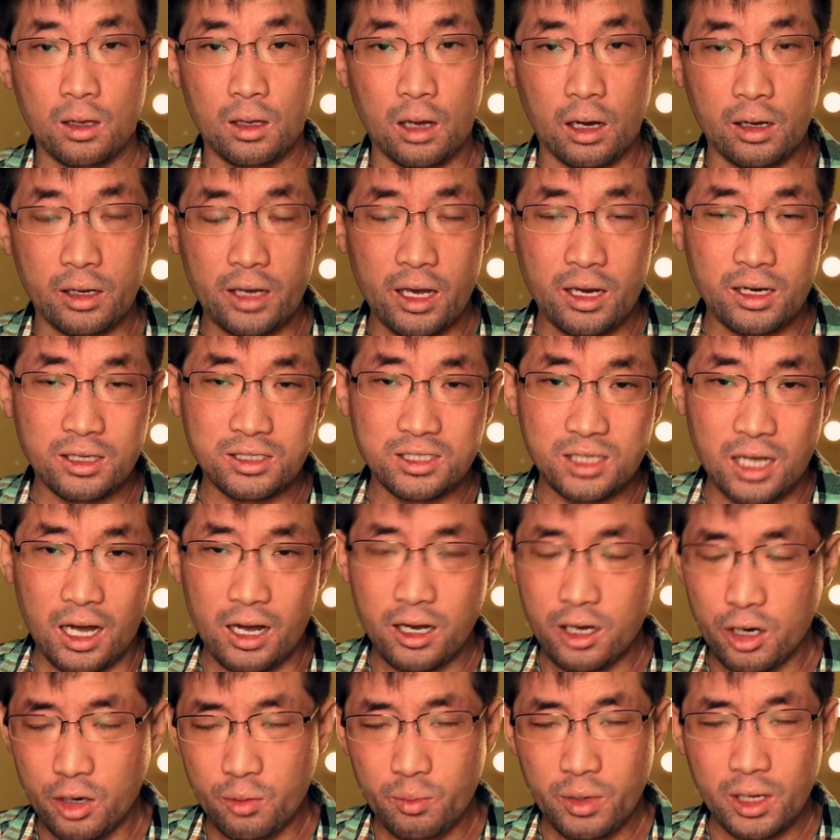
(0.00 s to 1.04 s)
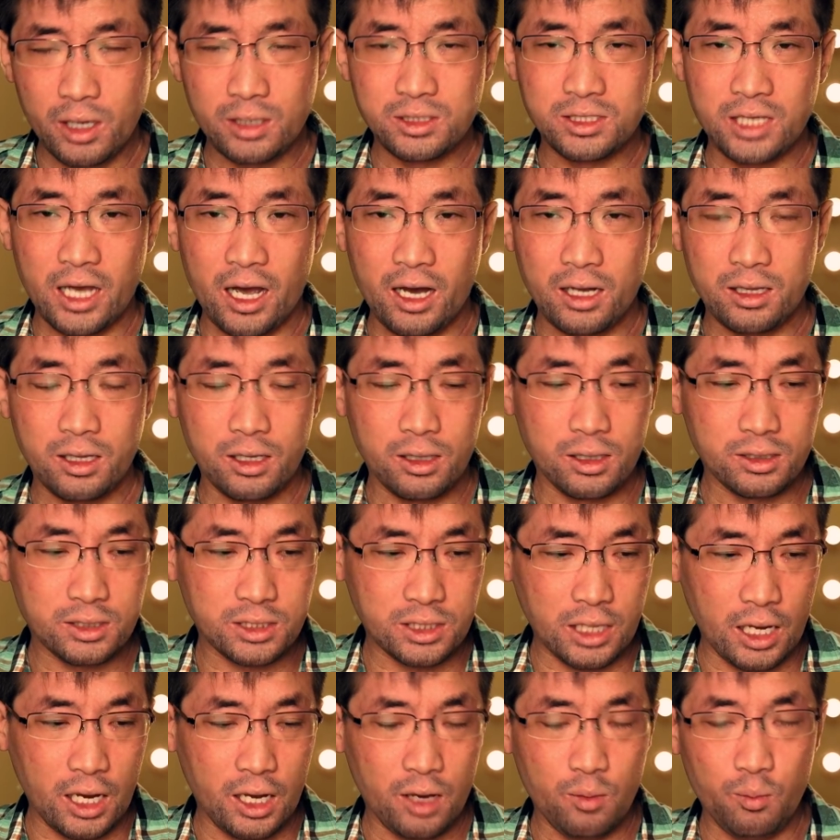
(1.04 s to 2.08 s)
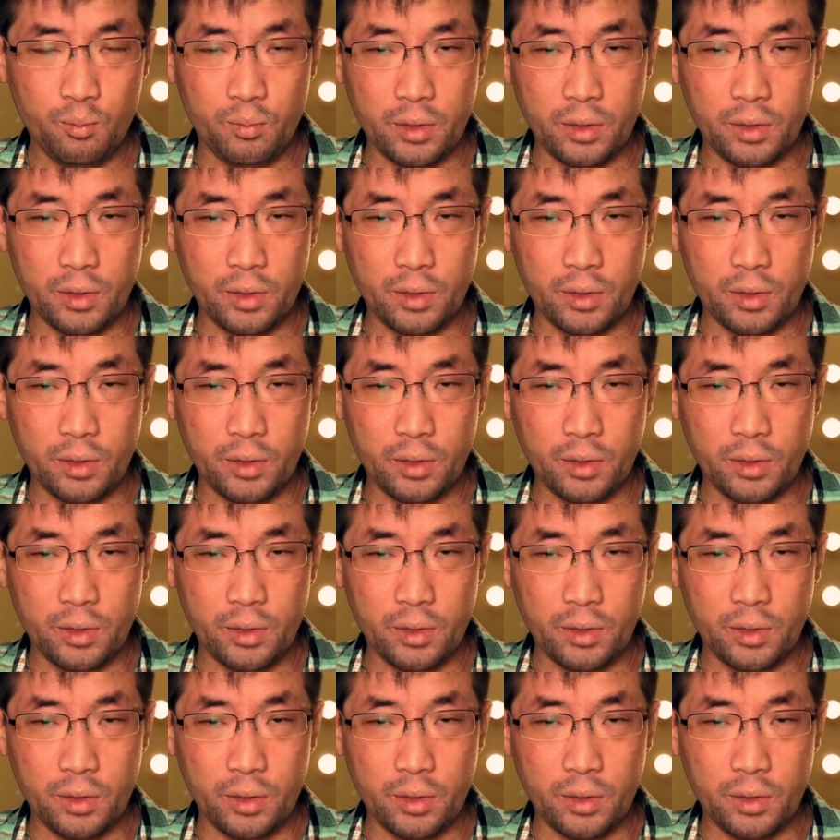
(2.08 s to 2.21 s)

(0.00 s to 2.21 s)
Again, it's not going to be exactly the same,